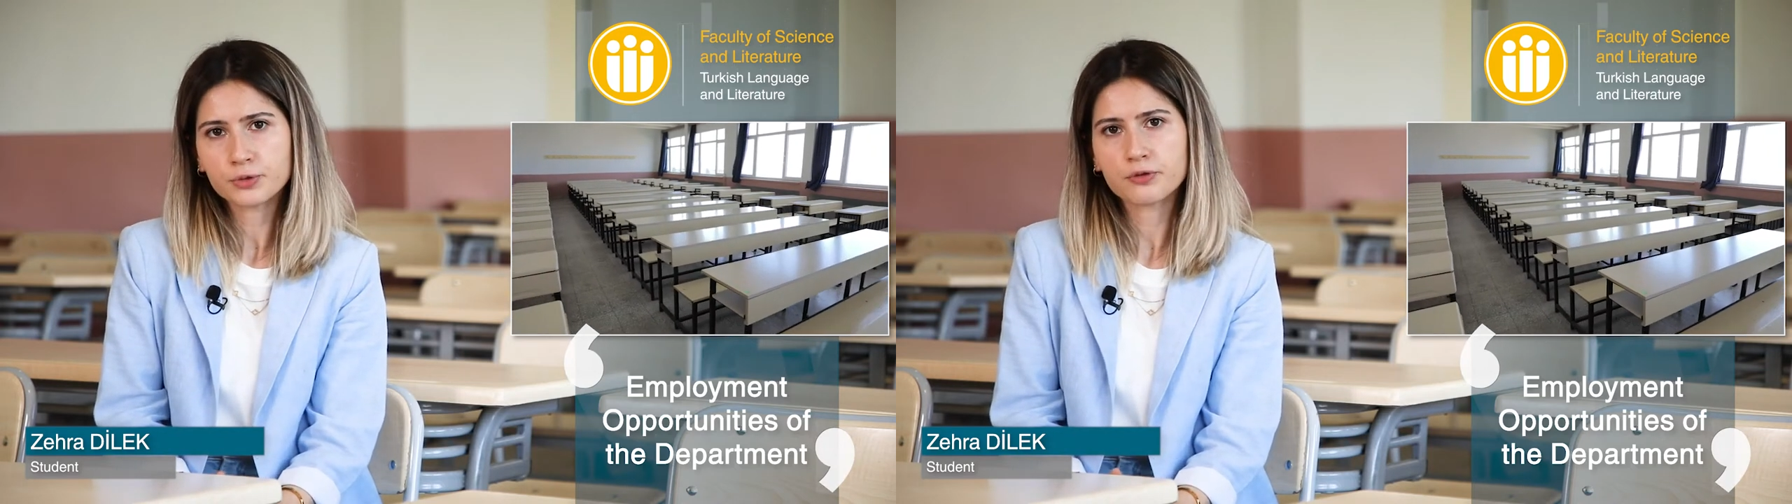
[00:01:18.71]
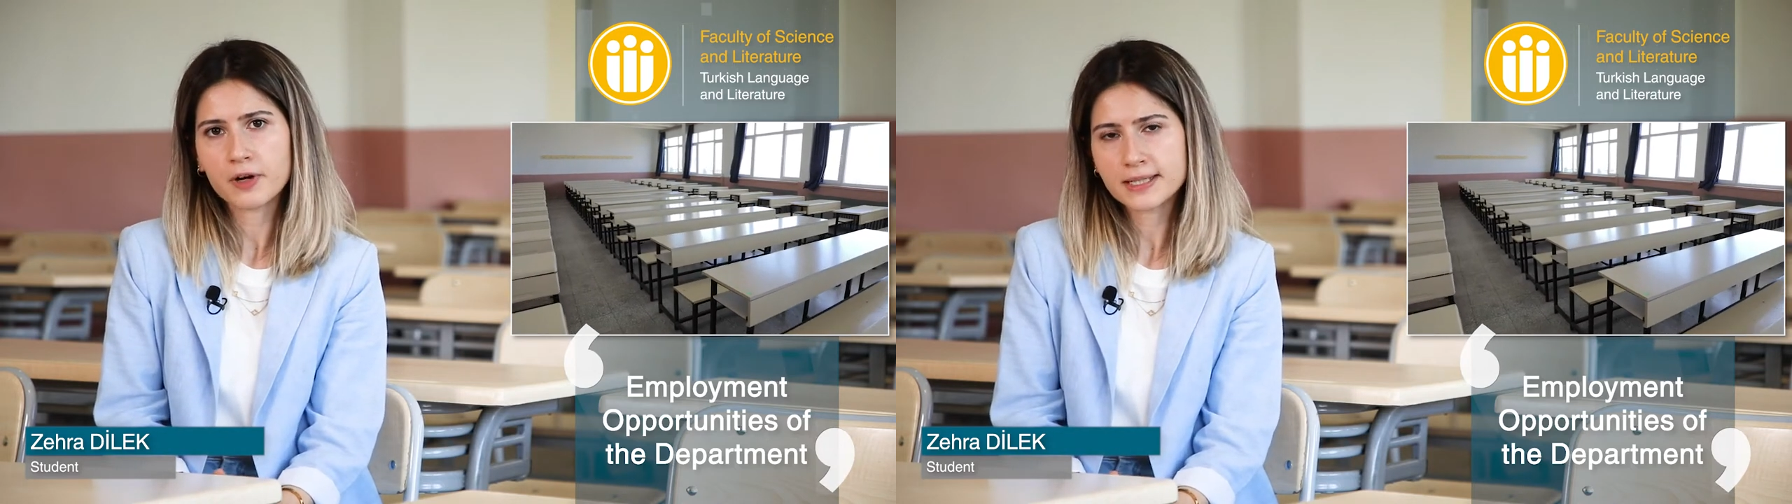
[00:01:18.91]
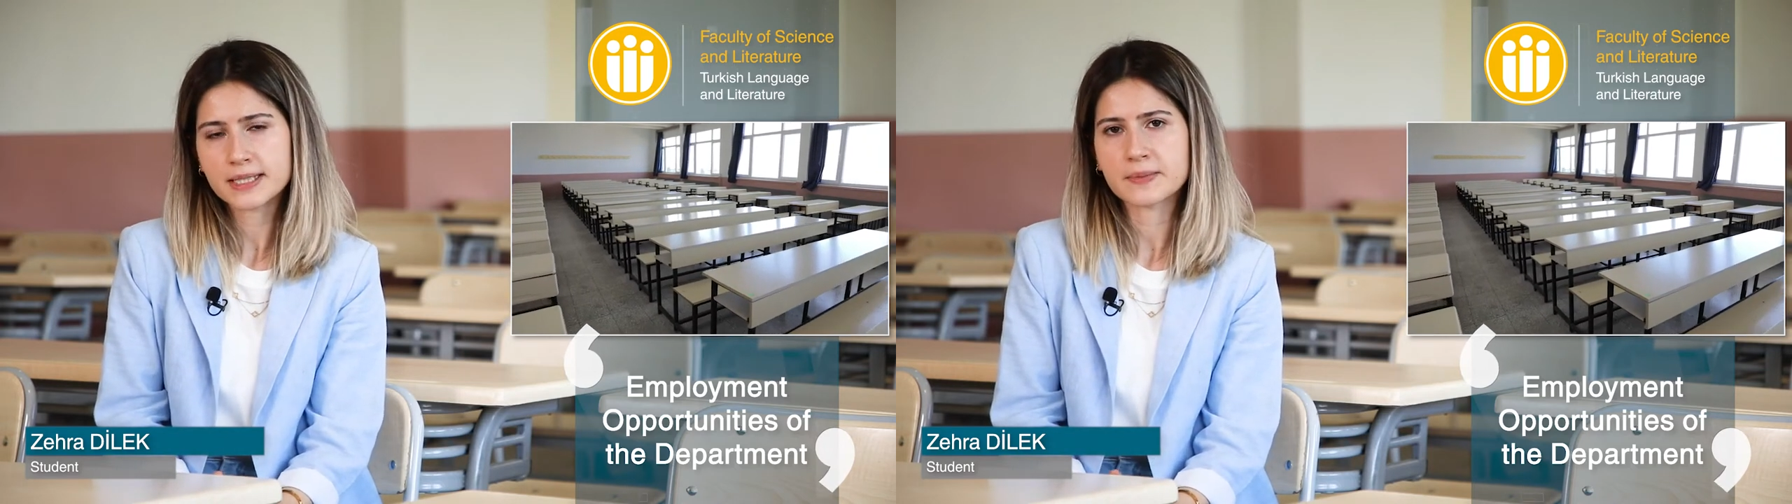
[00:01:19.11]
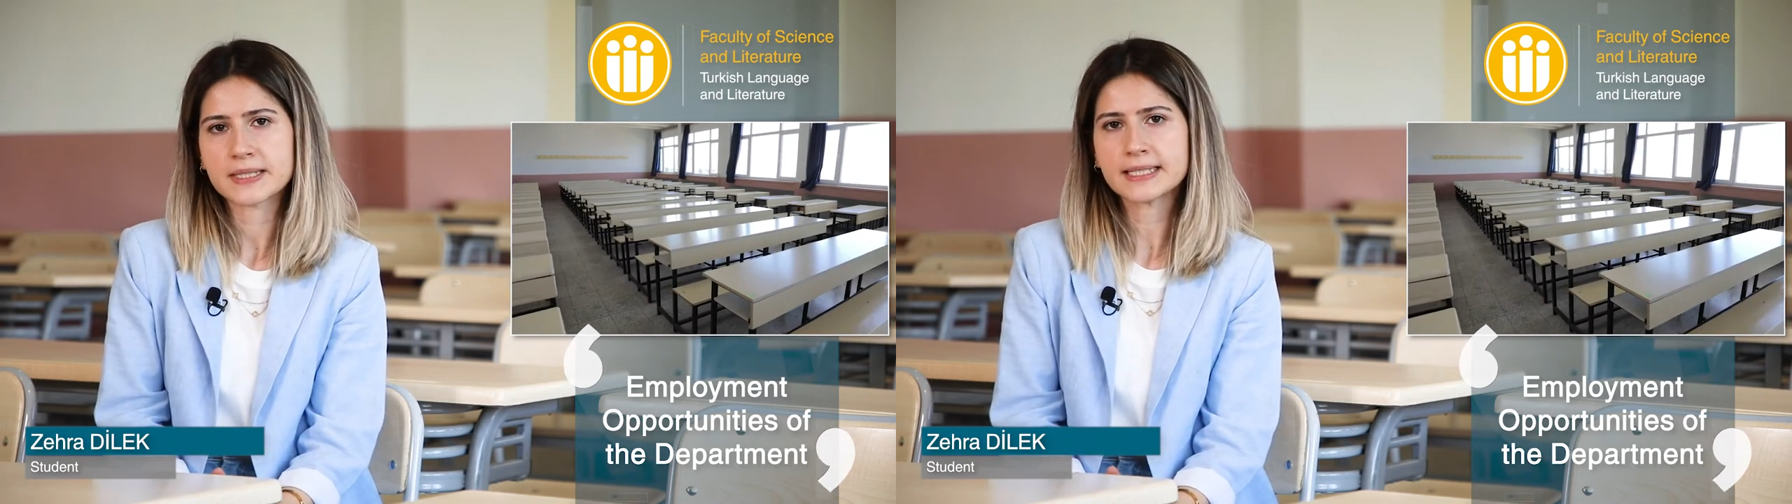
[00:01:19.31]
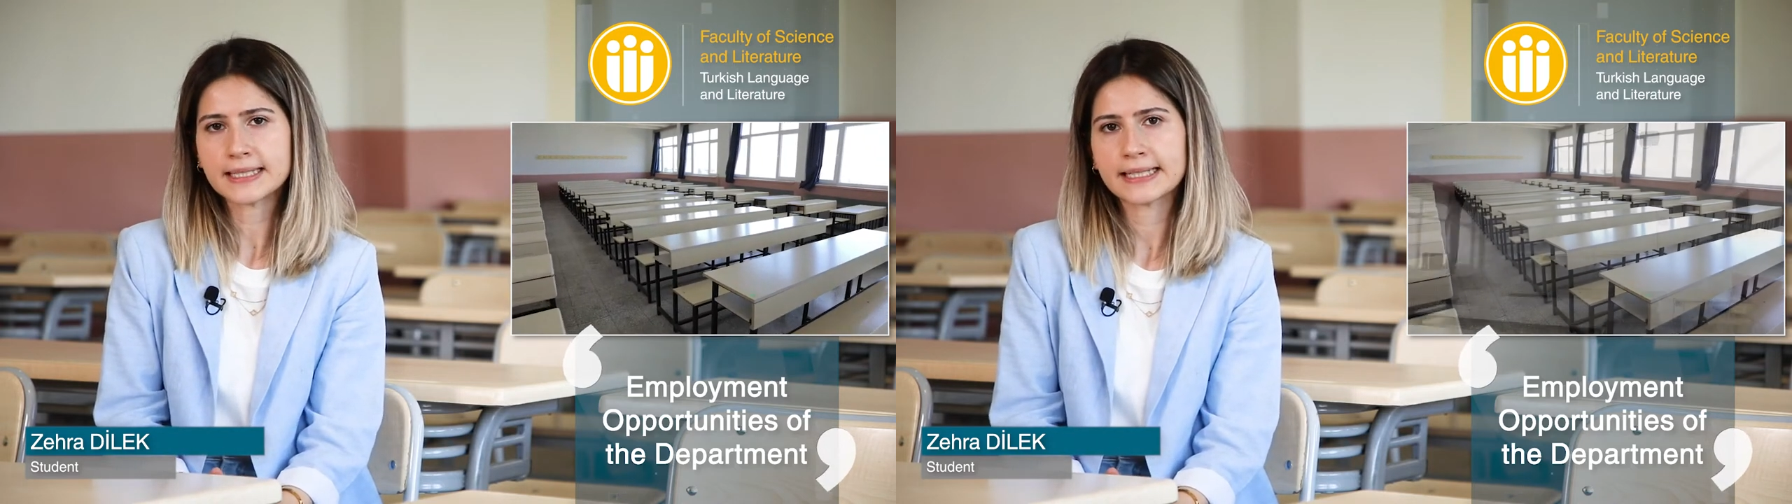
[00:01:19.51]
tax
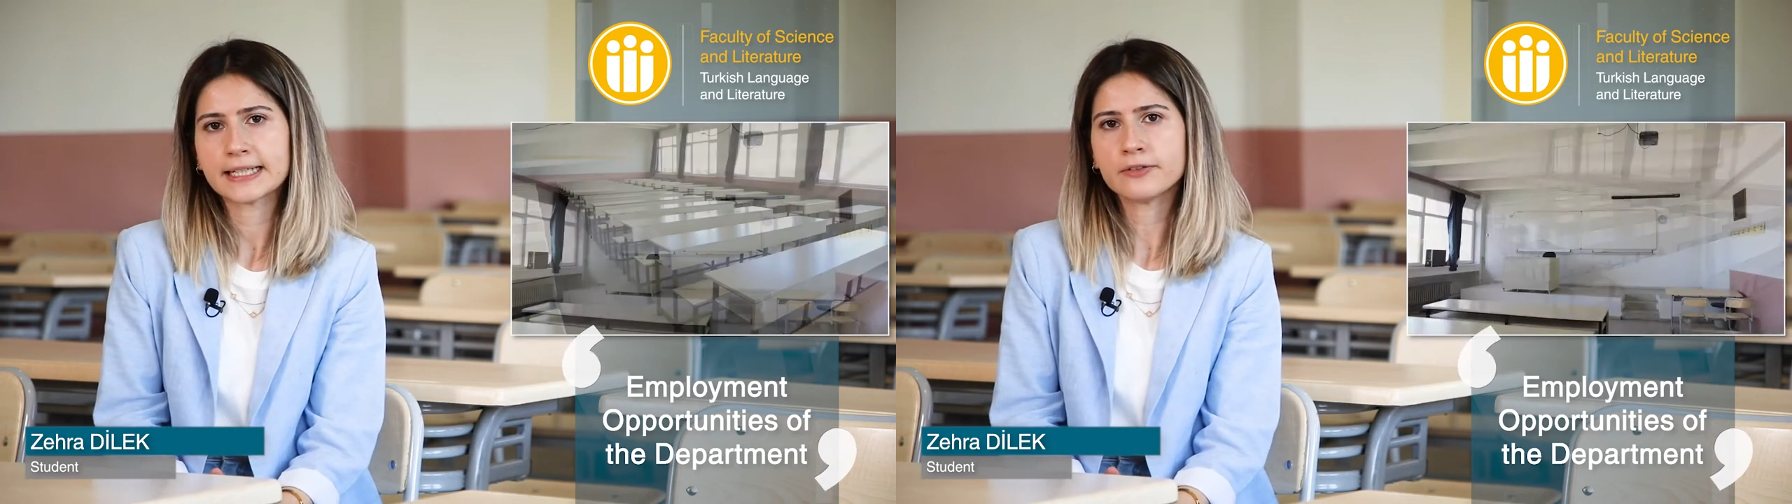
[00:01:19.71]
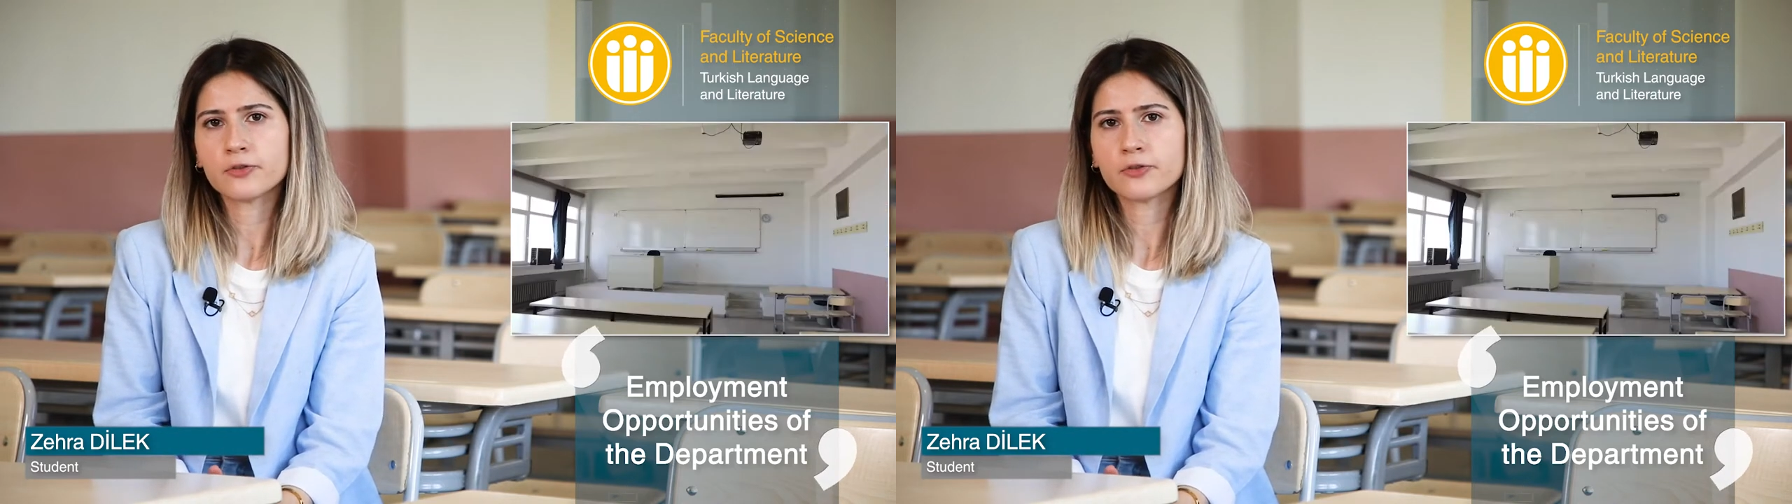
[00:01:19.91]
inspectorate